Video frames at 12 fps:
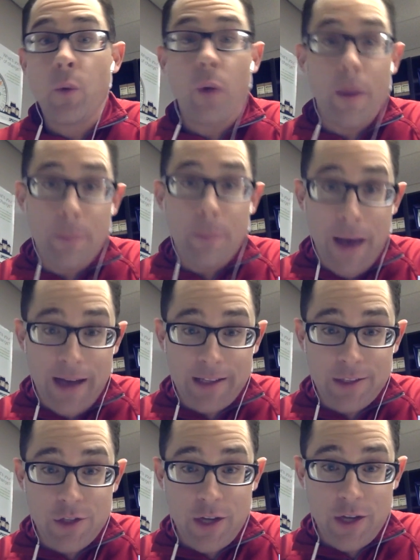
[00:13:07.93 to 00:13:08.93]
Went back
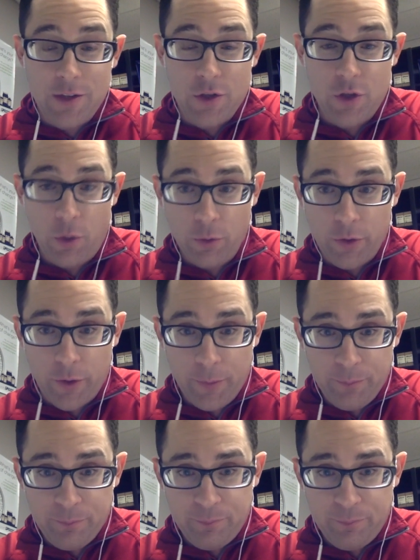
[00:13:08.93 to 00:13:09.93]
and checked the shoulder,
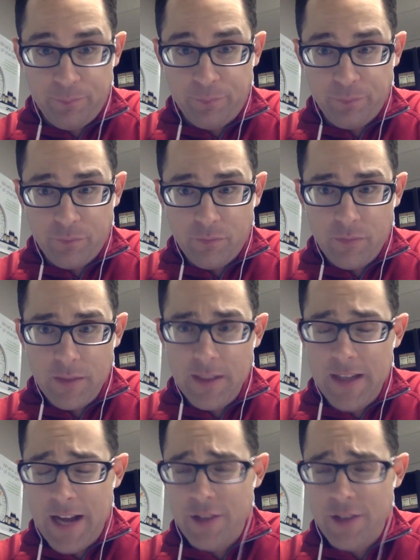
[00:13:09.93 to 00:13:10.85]
and